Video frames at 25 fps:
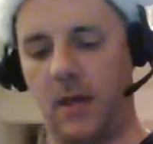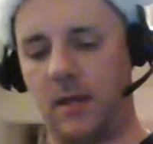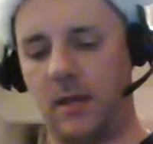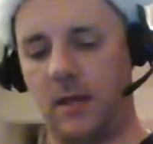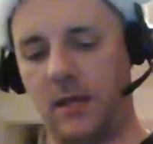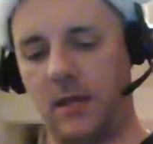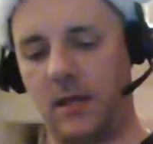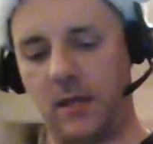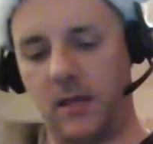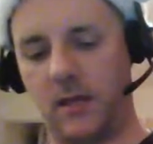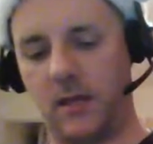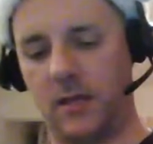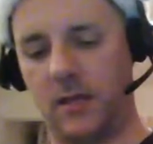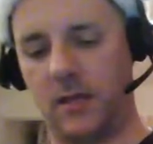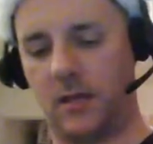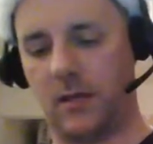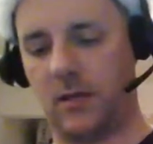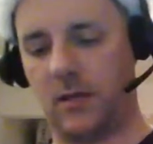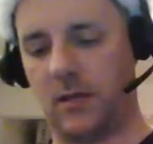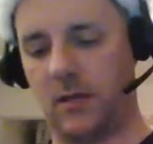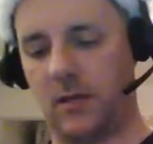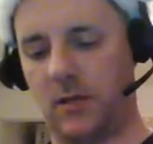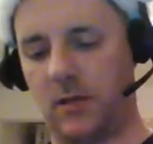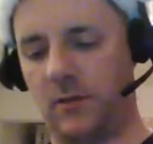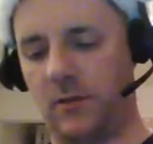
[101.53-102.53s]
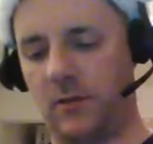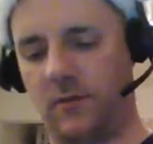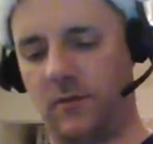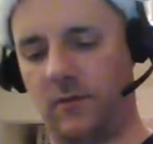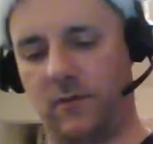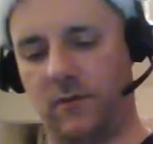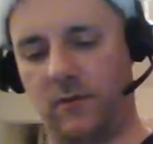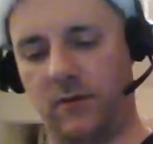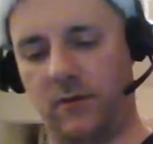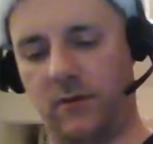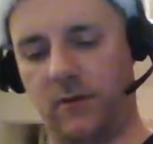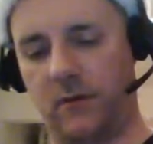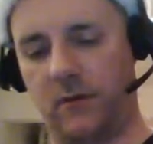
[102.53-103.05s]
I think. Let me just
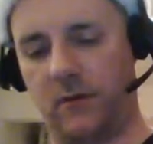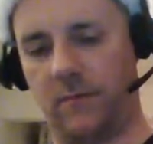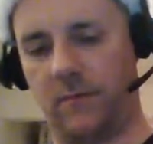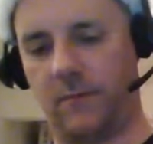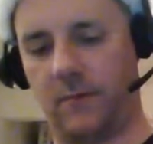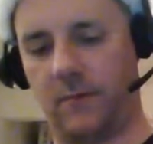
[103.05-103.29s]
find it here.